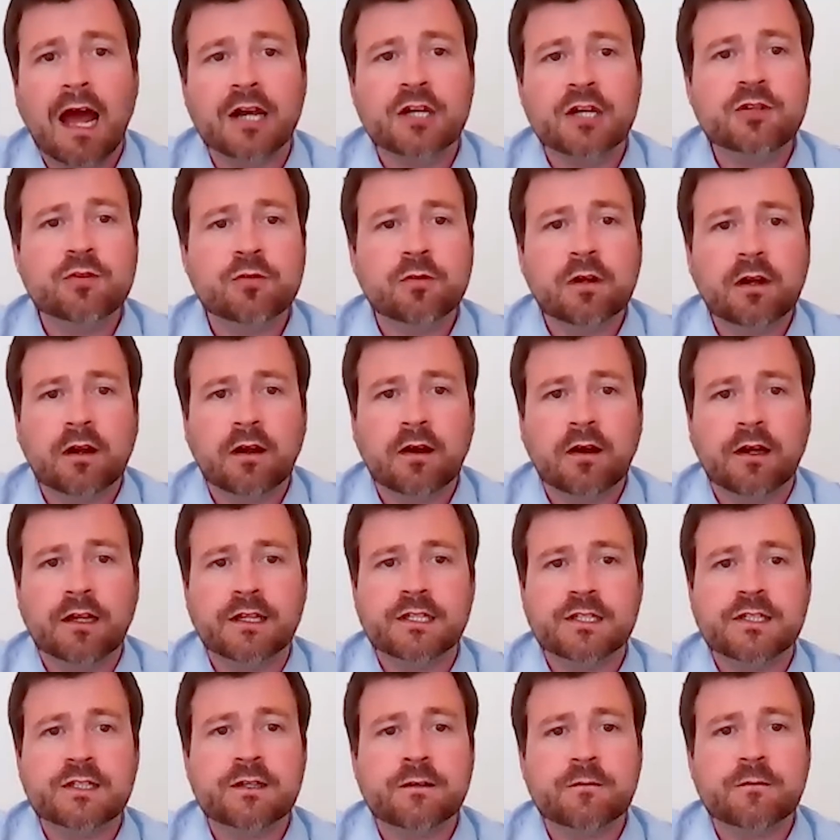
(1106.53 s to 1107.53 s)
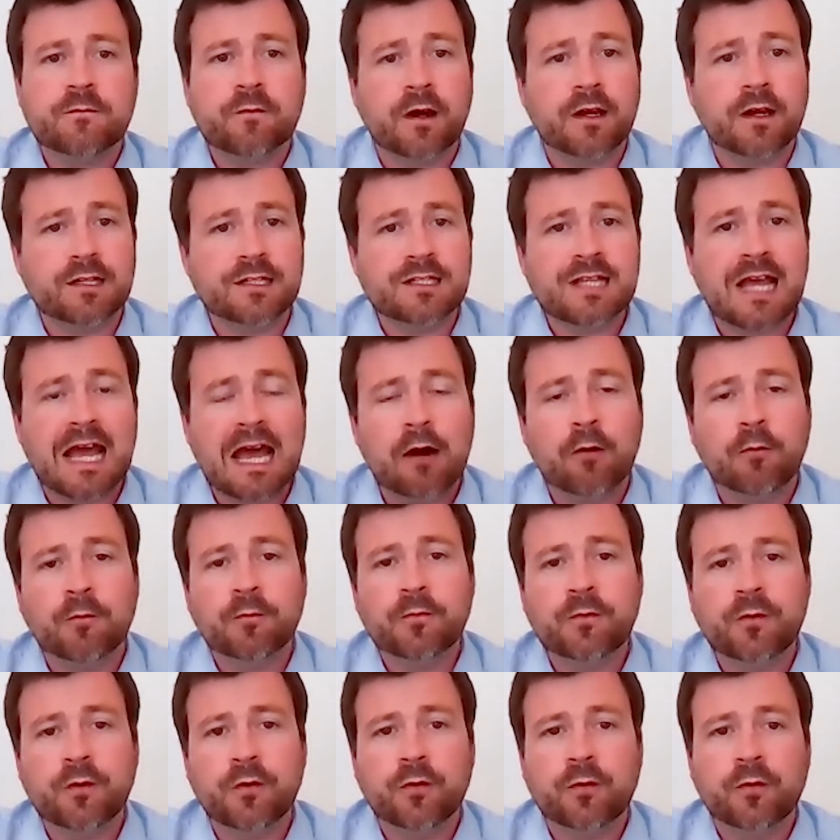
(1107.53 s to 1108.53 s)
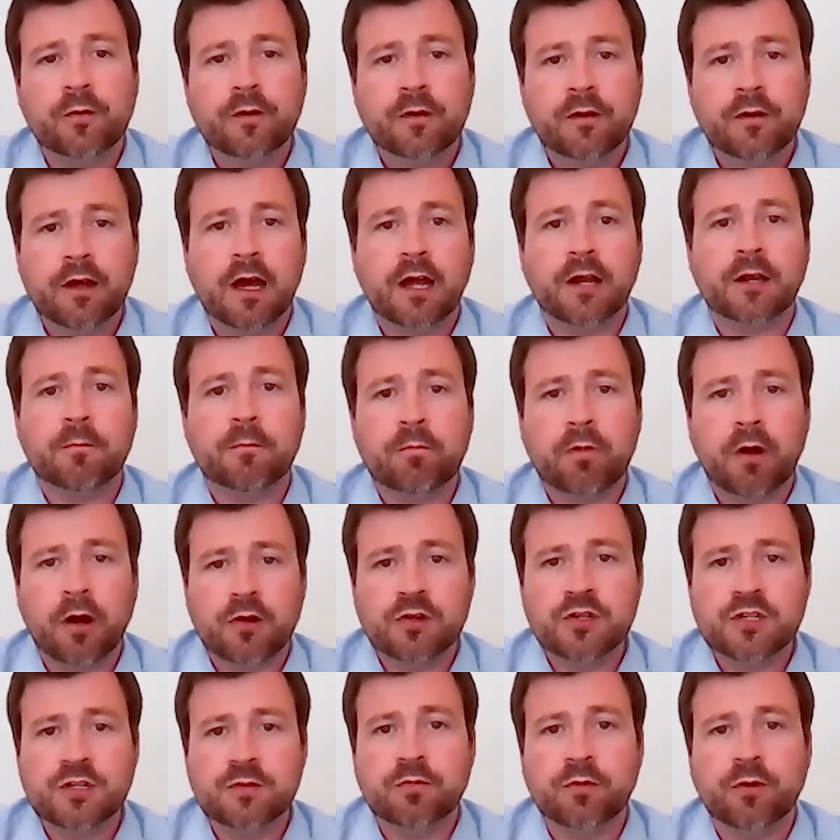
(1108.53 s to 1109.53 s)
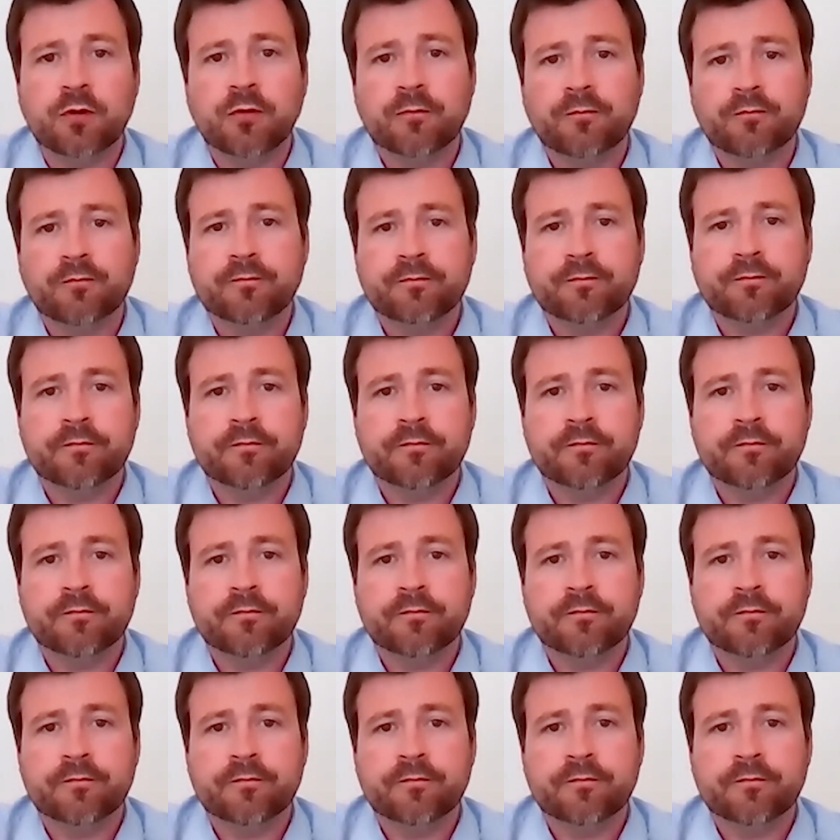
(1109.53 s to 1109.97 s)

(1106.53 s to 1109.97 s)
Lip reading: and your clients find us helpful and approachable.